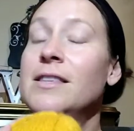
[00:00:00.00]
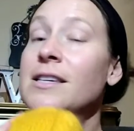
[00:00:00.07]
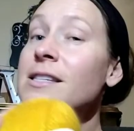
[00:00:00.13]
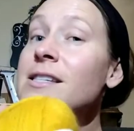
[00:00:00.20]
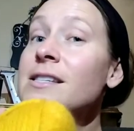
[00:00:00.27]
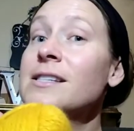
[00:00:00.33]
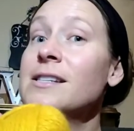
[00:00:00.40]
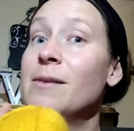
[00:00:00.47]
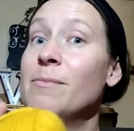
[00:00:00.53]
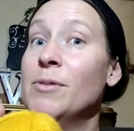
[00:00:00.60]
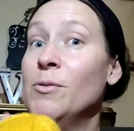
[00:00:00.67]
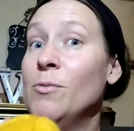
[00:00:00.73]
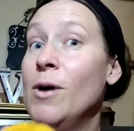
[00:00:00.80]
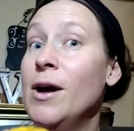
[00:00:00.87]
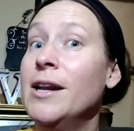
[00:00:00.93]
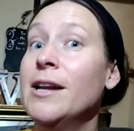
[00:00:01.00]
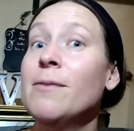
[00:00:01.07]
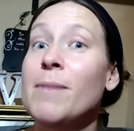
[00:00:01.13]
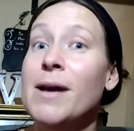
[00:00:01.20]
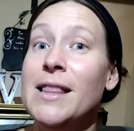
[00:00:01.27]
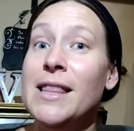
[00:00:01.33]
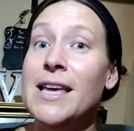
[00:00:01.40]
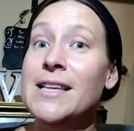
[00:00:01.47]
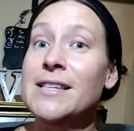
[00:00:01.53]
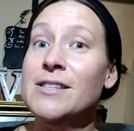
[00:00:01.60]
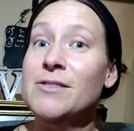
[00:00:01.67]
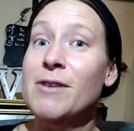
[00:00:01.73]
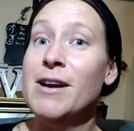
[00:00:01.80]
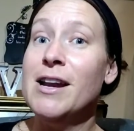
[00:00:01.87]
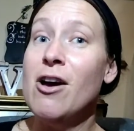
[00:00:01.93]
this is number one in my
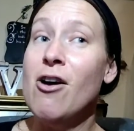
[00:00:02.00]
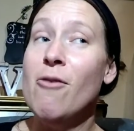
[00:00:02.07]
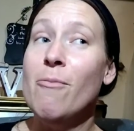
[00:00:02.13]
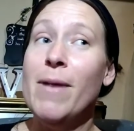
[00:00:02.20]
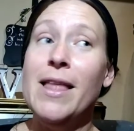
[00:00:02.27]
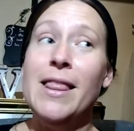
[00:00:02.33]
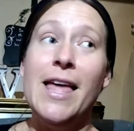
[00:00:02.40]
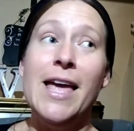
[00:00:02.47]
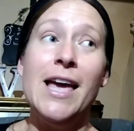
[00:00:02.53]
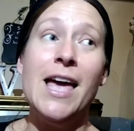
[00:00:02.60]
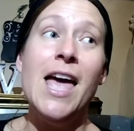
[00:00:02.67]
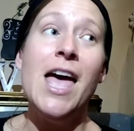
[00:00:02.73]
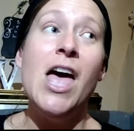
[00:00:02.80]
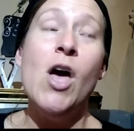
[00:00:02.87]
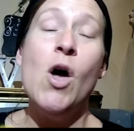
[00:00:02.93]
list right now on my like